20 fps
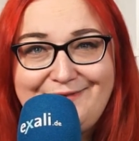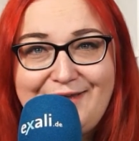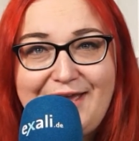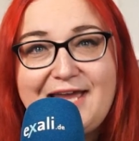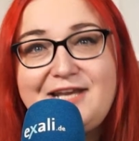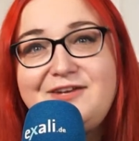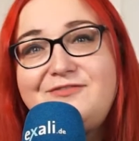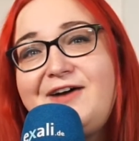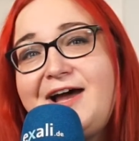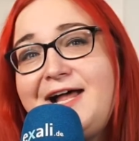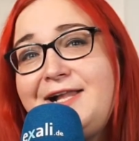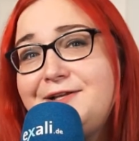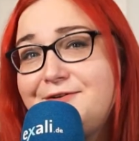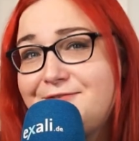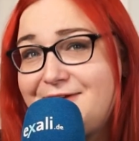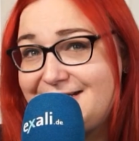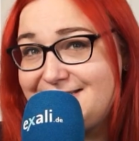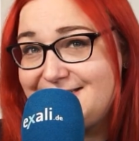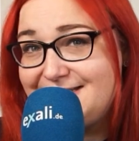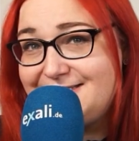And while you're
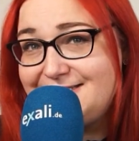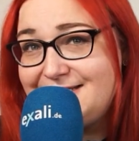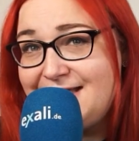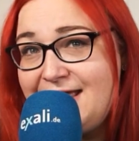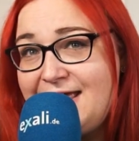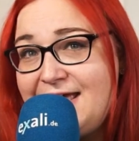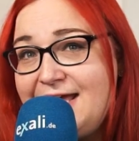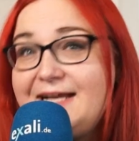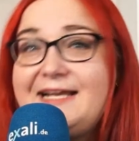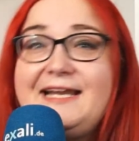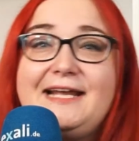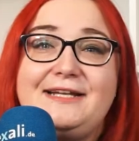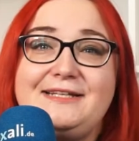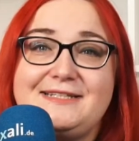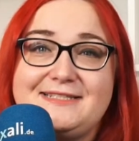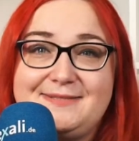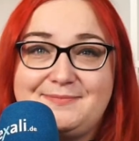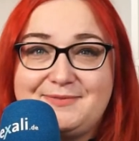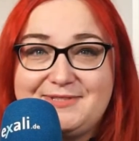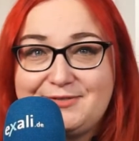at it, click on
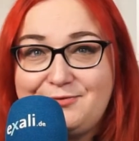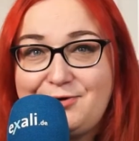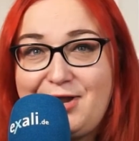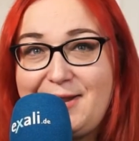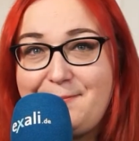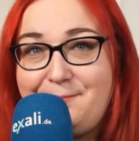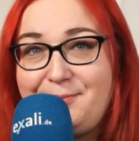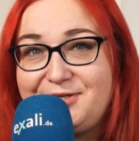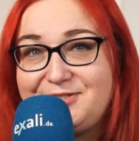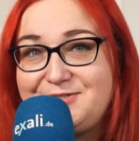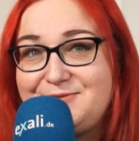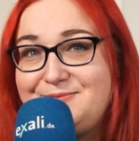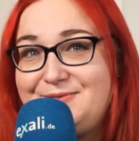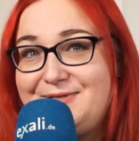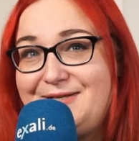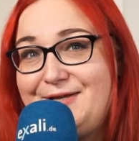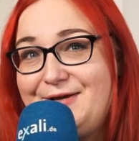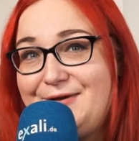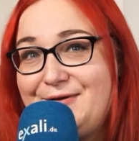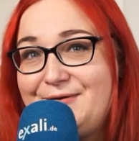the subscribe button
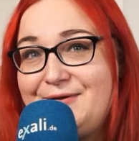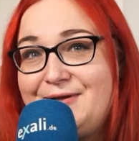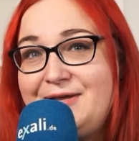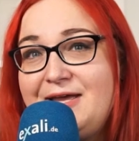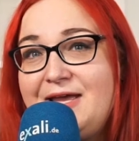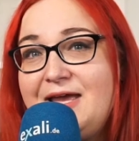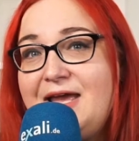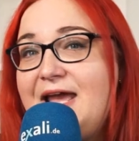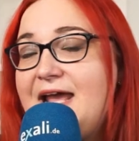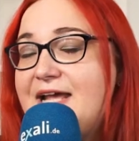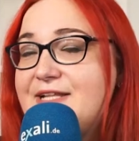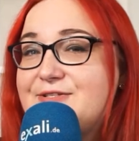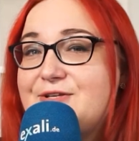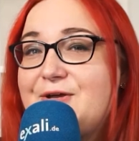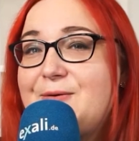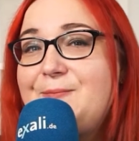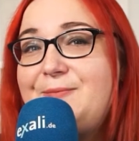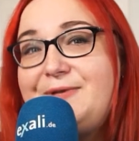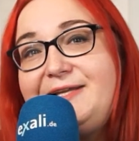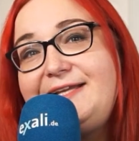below. It's
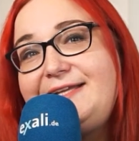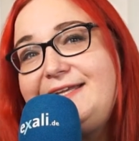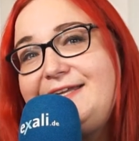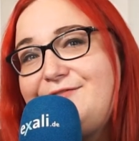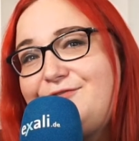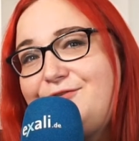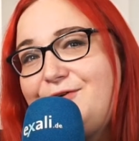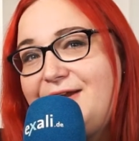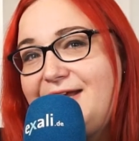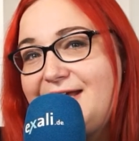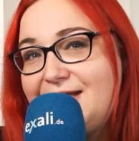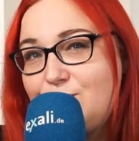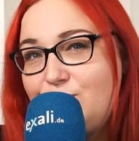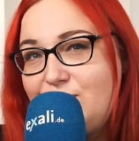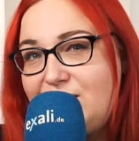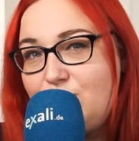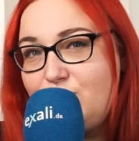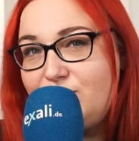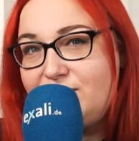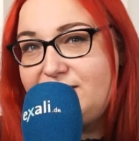completely free and
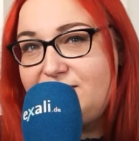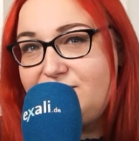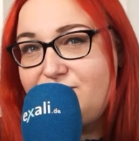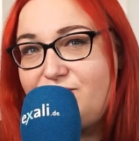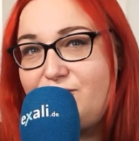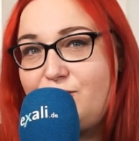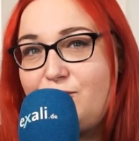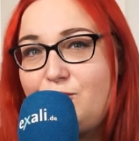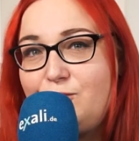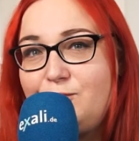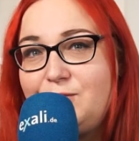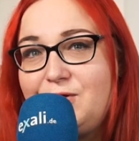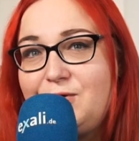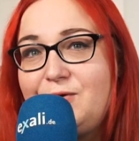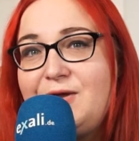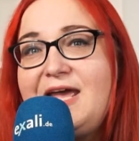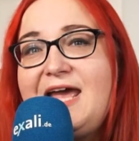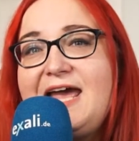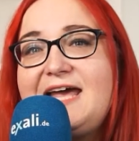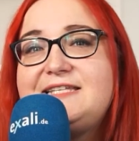we will inform you
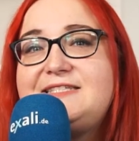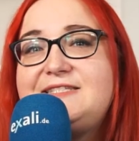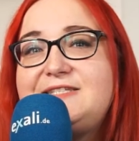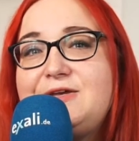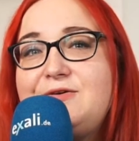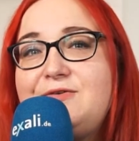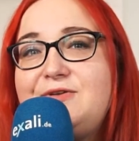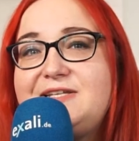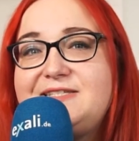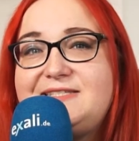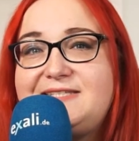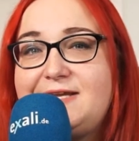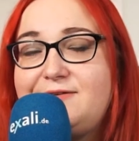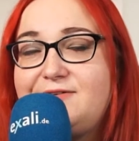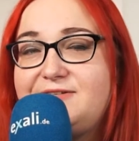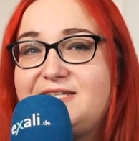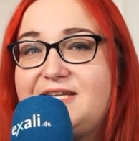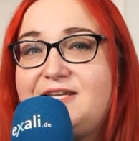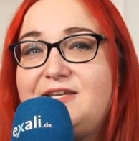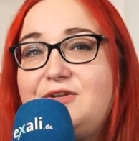as soon as there
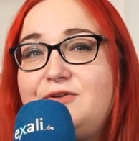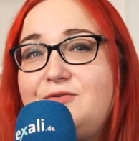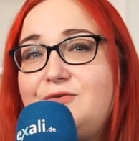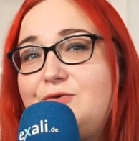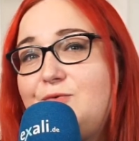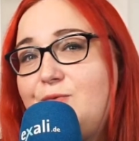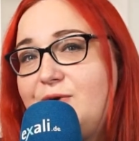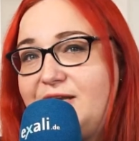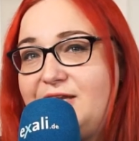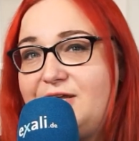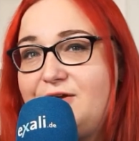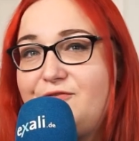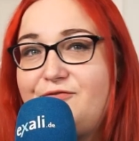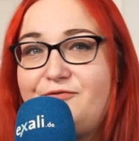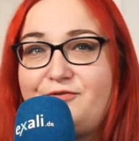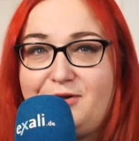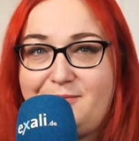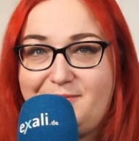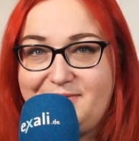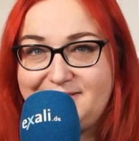is a new video
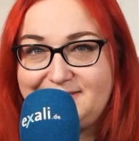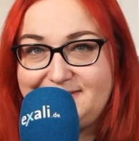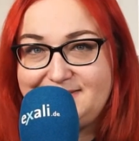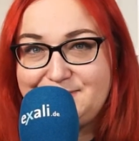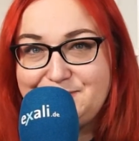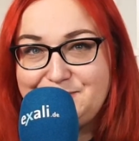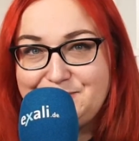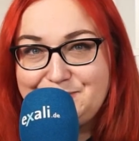from us.